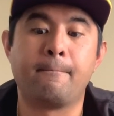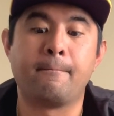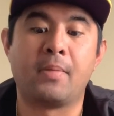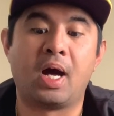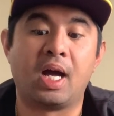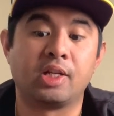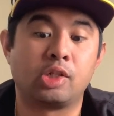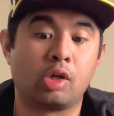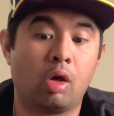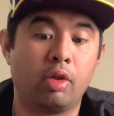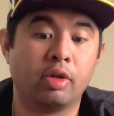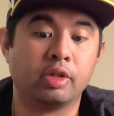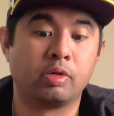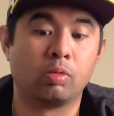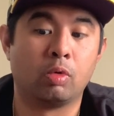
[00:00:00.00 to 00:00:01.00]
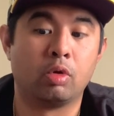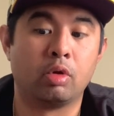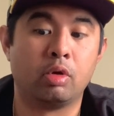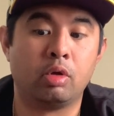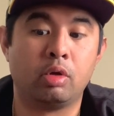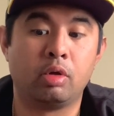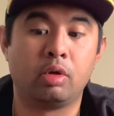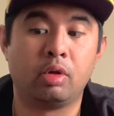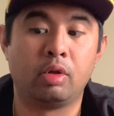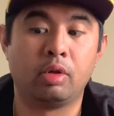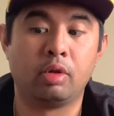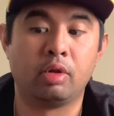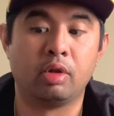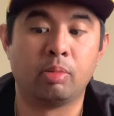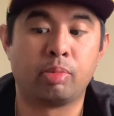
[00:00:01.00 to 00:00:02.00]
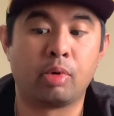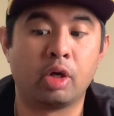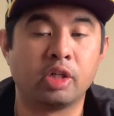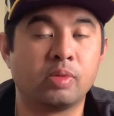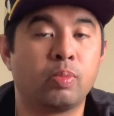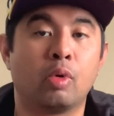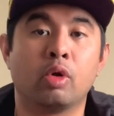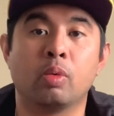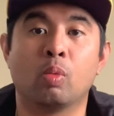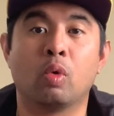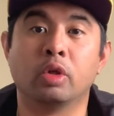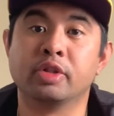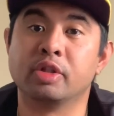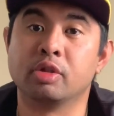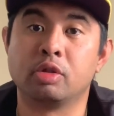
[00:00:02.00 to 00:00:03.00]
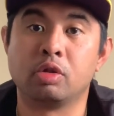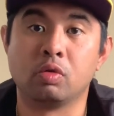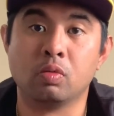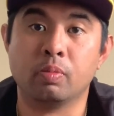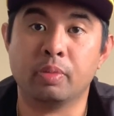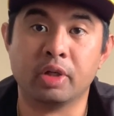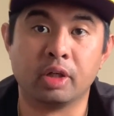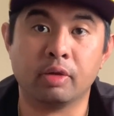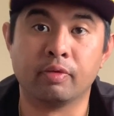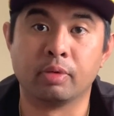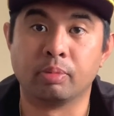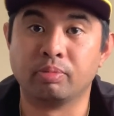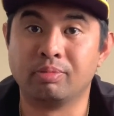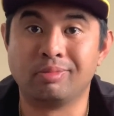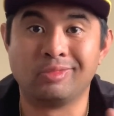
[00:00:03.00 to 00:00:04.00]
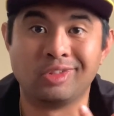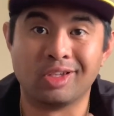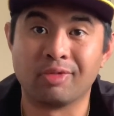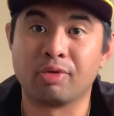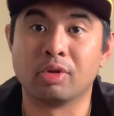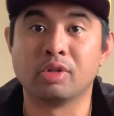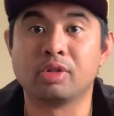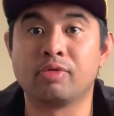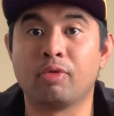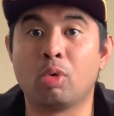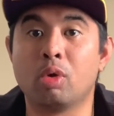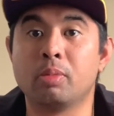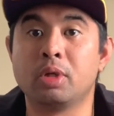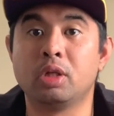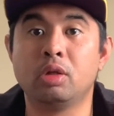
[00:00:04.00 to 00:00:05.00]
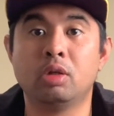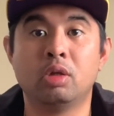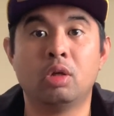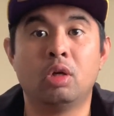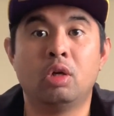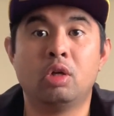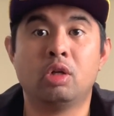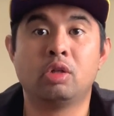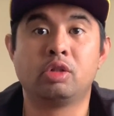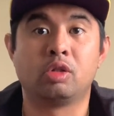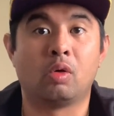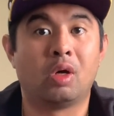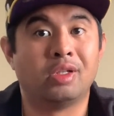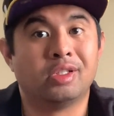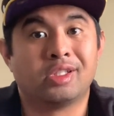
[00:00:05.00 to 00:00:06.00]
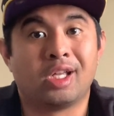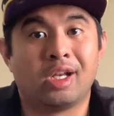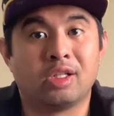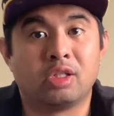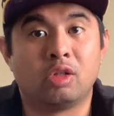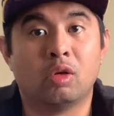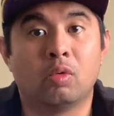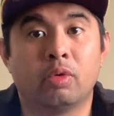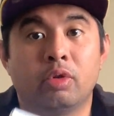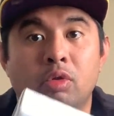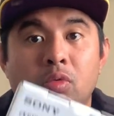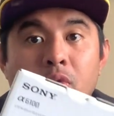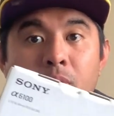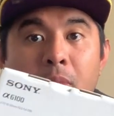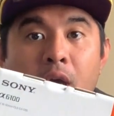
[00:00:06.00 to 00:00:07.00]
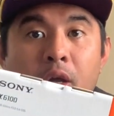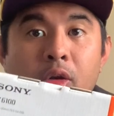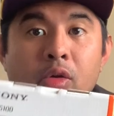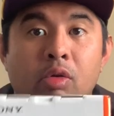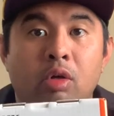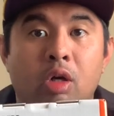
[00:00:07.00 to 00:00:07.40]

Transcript: I saw this one. The price point wasn't too big of a difference for me, so I decided to go with a newer model.